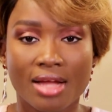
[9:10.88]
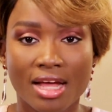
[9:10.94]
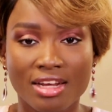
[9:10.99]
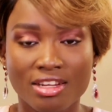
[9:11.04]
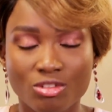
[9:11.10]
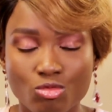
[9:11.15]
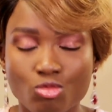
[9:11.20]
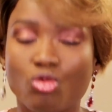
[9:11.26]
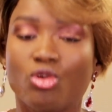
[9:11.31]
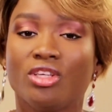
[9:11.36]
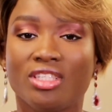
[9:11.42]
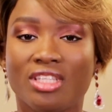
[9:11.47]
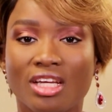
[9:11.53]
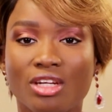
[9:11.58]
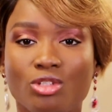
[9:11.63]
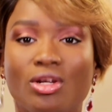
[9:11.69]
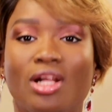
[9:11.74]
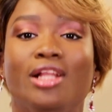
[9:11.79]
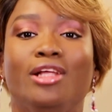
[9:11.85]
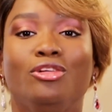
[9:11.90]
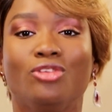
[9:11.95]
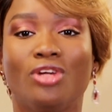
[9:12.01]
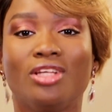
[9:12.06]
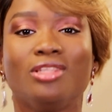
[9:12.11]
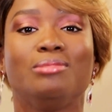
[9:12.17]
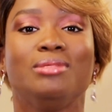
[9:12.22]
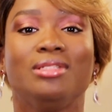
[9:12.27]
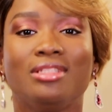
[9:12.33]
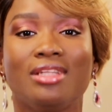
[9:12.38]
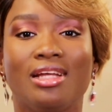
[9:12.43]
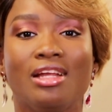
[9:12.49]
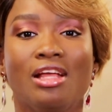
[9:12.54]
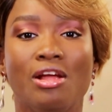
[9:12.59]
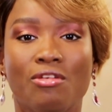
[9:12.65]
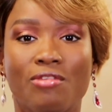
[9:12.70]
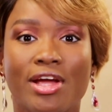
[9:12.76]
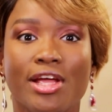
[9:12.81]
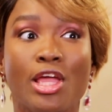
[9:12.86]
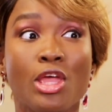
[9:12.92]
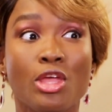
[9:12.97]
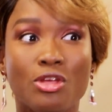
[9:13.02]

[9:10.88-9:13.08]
that it was sexually transmitted, right?